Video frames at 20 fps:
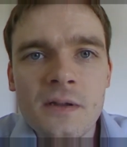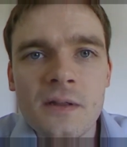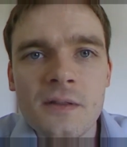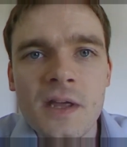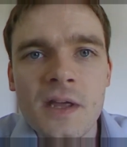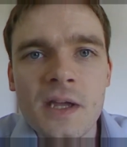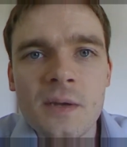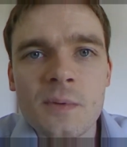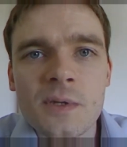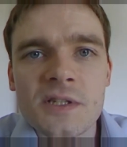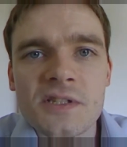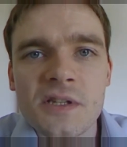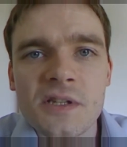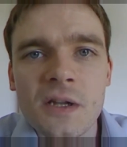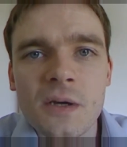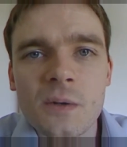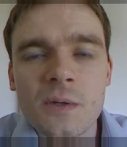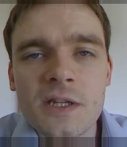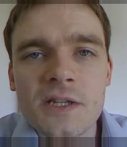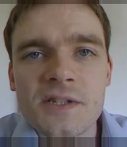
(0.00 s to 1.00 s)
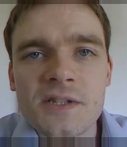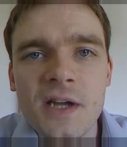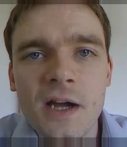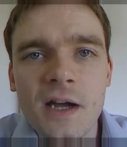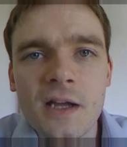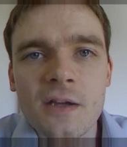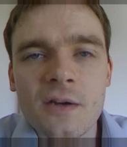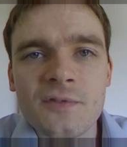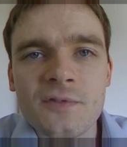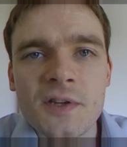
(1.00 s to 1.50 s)
They will slowly
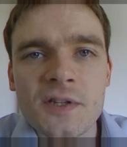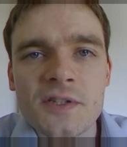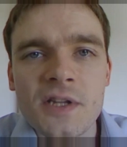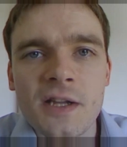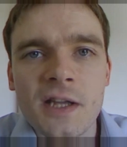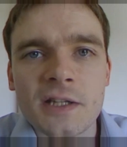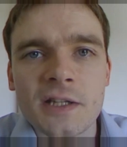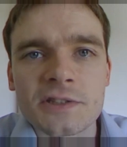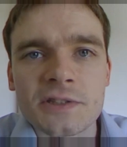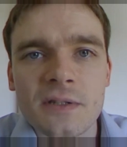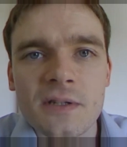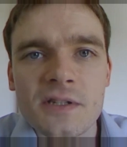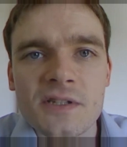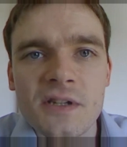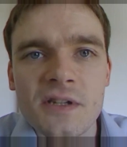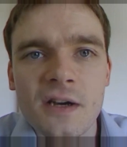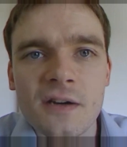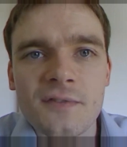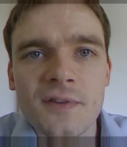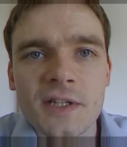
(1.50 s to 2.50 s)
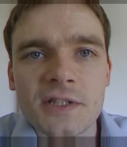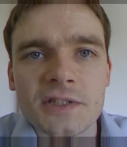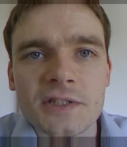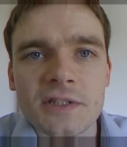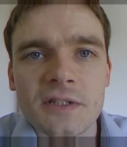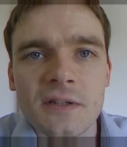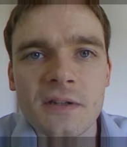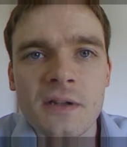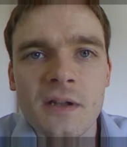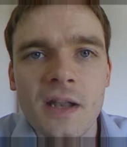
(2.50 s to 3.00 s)
die of intellectual
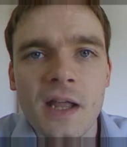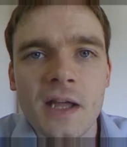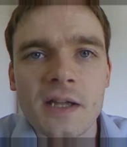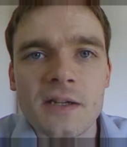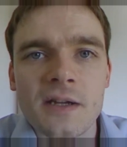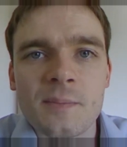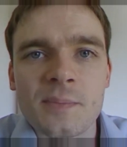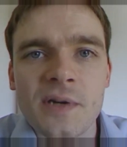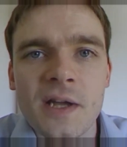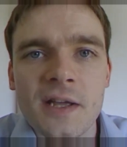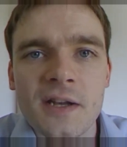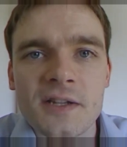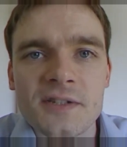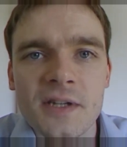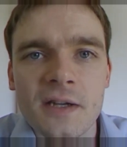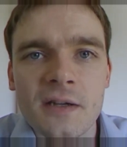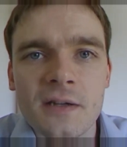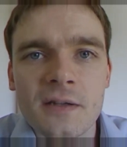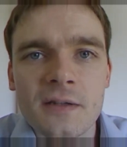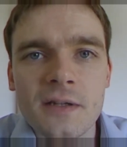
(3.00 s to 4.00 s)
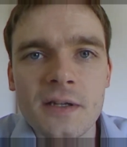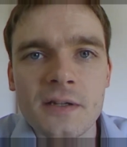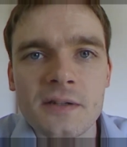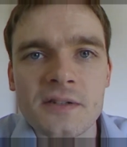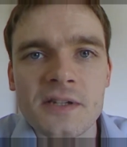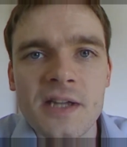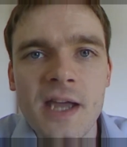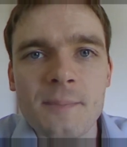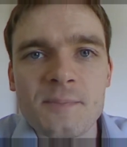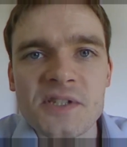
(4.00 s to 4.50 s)
starvation like a predator
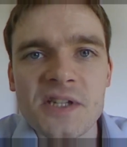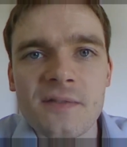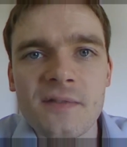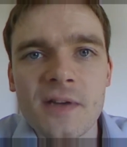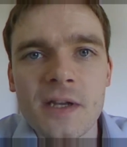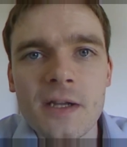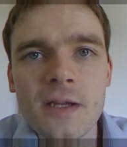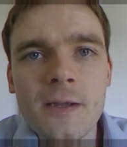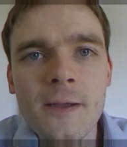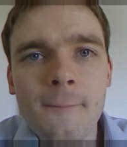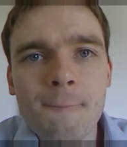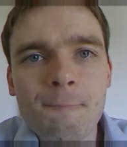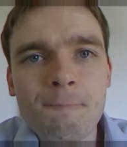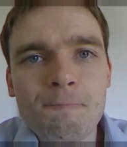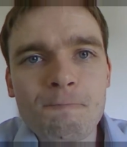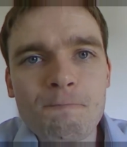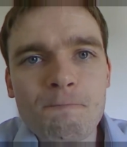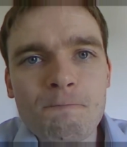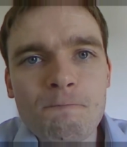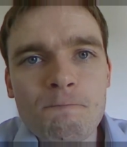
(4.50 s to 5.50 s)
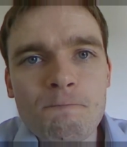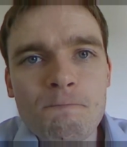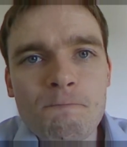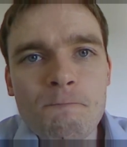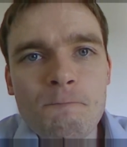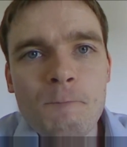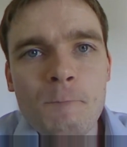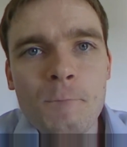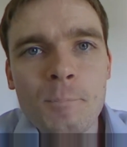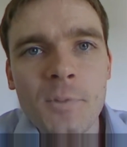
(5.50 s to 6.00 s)
in captivity.
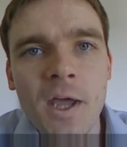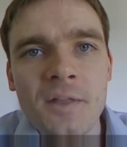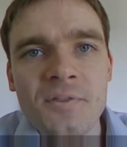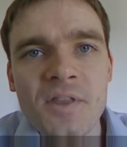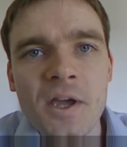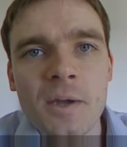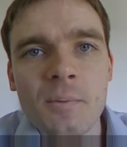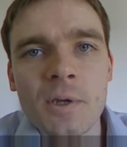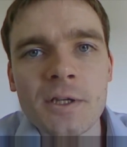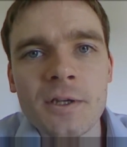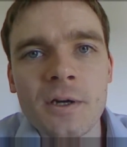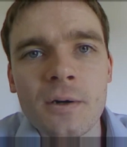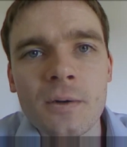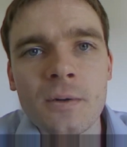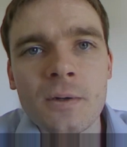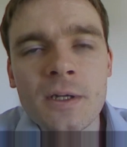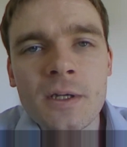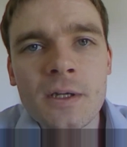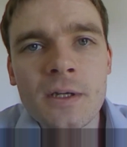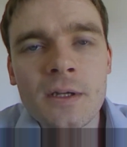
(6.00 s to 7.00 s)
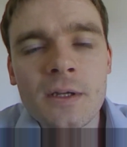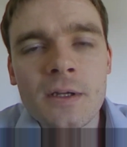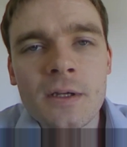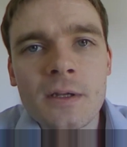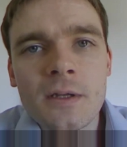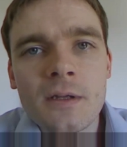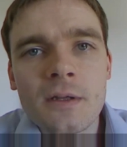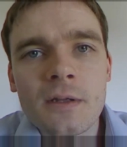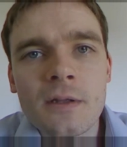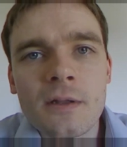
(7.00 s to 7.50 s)
And they will know
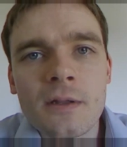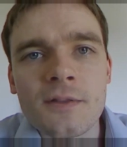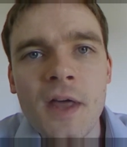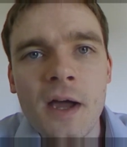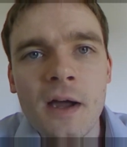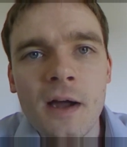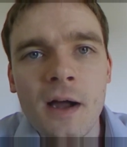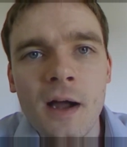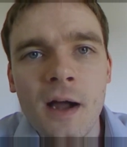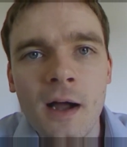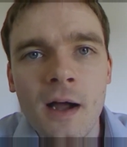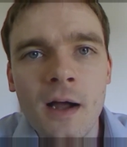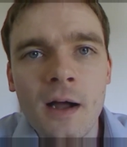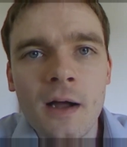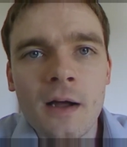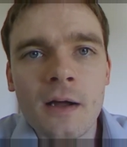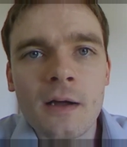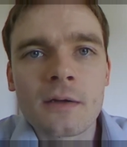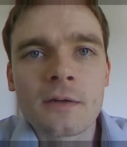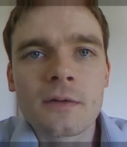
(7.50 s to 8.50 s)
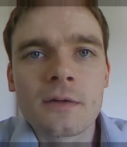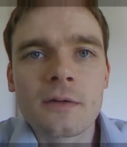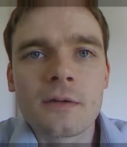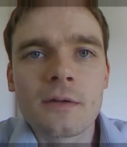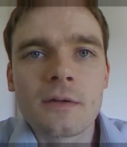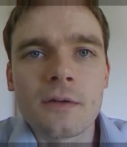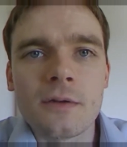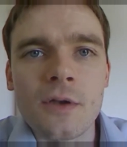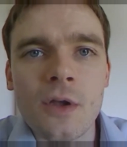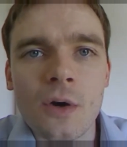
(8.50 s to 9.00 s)
there are
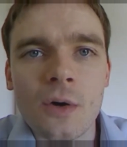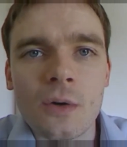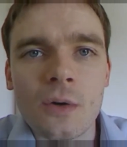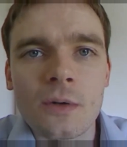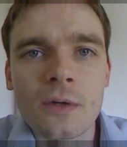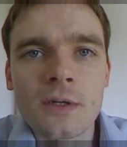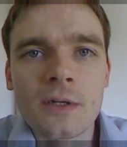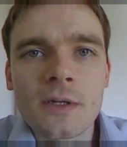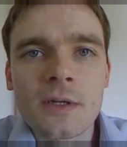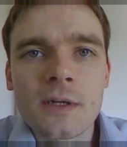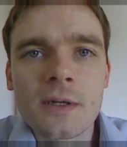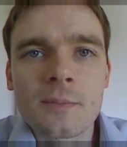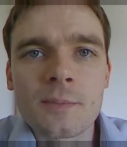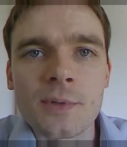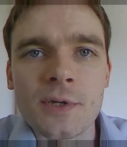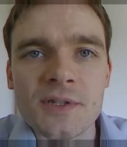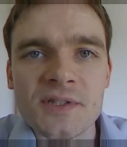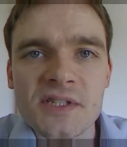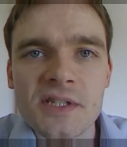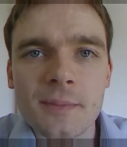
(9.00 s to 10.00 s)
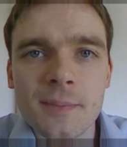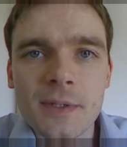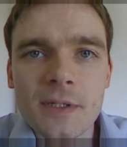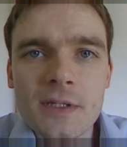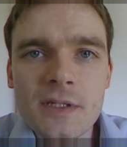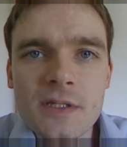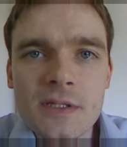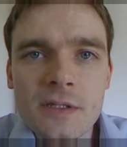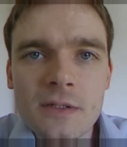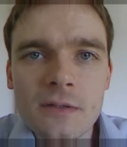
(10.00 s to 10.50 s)
no
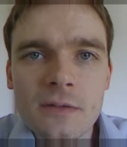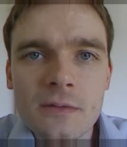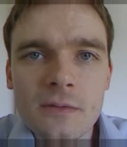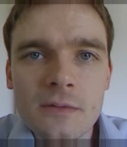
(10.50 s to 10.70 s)
principles.